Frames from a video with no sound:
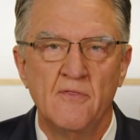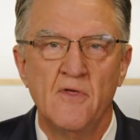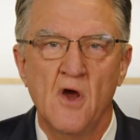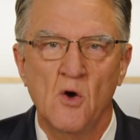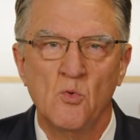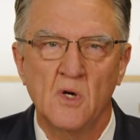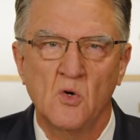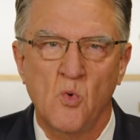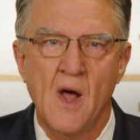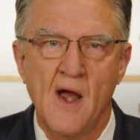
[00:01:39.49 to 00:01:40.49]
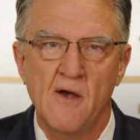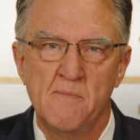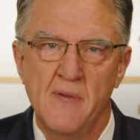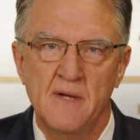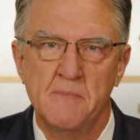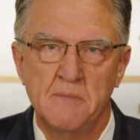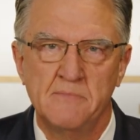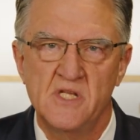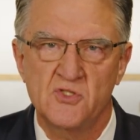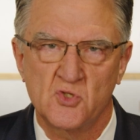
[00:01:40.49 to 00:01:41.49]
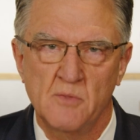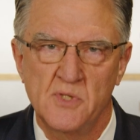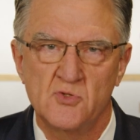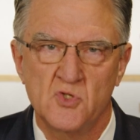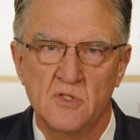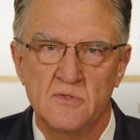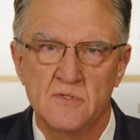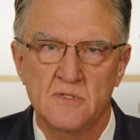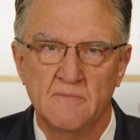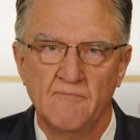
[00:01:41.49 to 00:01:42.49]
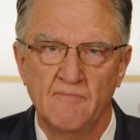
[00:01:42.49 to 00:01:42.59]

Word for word: there are required minimum distributions.